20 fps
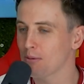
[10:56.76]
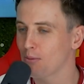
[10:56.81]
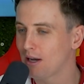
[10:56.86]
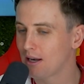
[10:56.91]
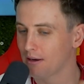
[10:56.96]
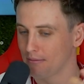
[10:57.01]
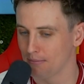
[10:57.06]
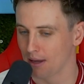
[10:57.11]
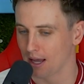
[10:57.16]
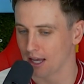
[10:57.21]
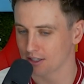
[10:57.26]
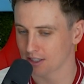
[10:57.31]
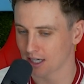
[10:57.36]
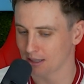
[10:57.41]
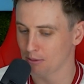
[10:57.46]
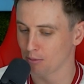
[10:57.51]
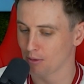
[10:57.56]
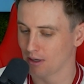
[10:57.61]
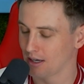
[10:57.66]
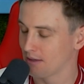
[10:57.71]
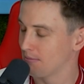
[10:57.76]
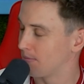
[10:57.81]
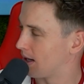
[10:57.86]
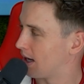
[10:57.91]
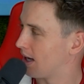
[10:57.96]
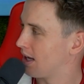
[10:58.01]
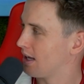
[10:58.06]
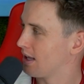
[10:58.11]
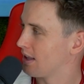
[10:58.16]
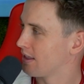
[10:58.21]
will
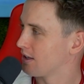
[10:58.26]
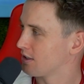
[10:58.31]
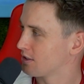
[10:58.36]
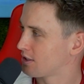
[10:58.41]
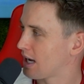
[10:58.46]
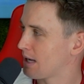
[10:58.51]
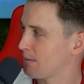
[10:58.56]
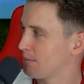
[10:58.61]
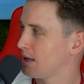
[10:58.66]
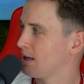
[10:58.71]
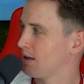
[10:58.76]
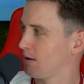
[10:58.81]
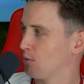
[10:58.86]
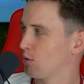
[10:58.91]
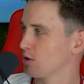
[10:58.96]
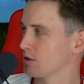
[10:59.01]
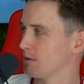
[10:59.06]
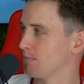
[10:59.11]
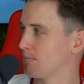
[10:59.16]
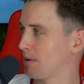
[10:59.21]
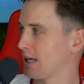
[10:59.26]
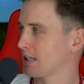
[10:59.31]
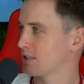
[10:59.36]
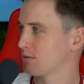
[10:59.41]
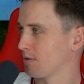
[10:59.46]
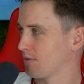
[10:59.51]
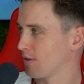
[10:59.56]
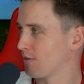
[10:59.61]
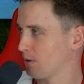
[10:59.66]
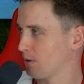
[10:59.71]
admit that Jamie wasn't blessed with the